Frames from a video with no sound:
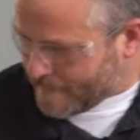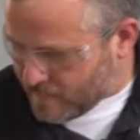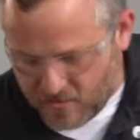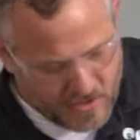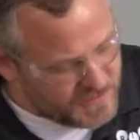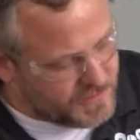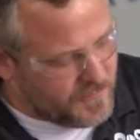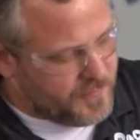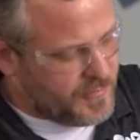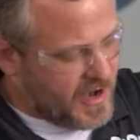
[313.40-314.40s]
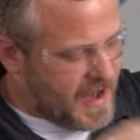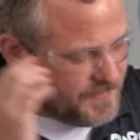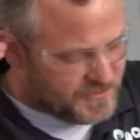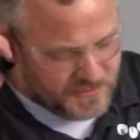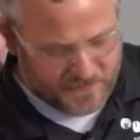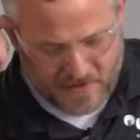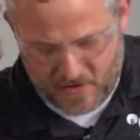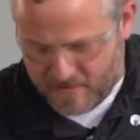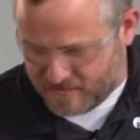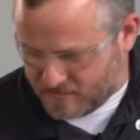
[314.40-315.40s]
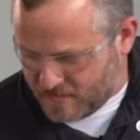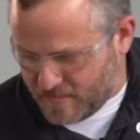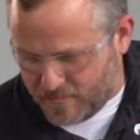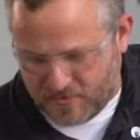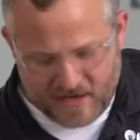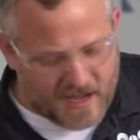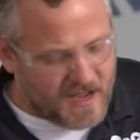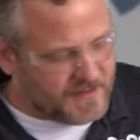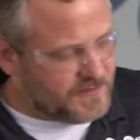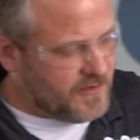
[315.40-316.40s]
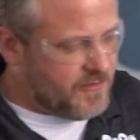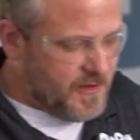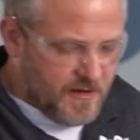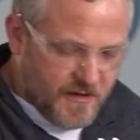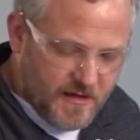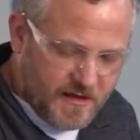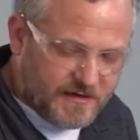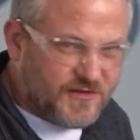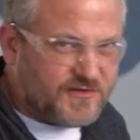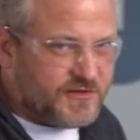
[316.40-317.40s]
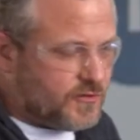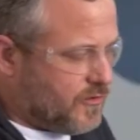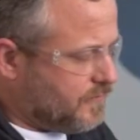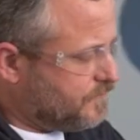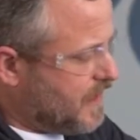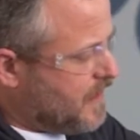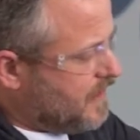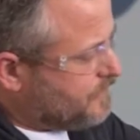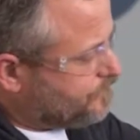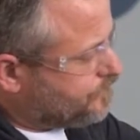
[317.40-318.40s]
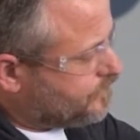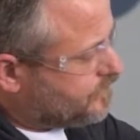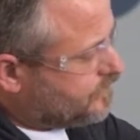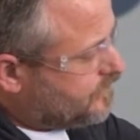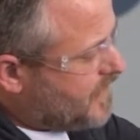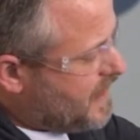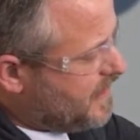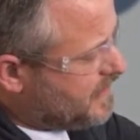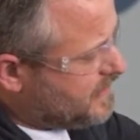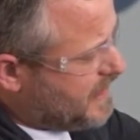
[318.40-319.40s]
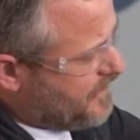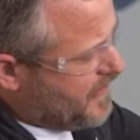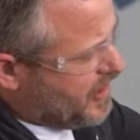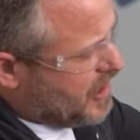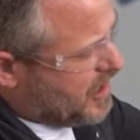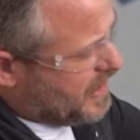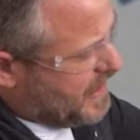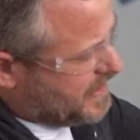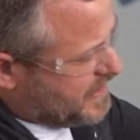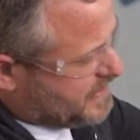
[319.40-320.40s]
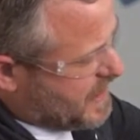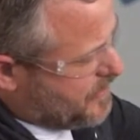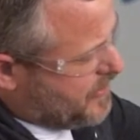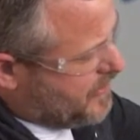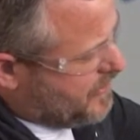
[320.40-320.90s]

You could also perhaps use your finger, but it's going to be pretty hot, so I like to use the tool. It doesn't take very long to heat this up.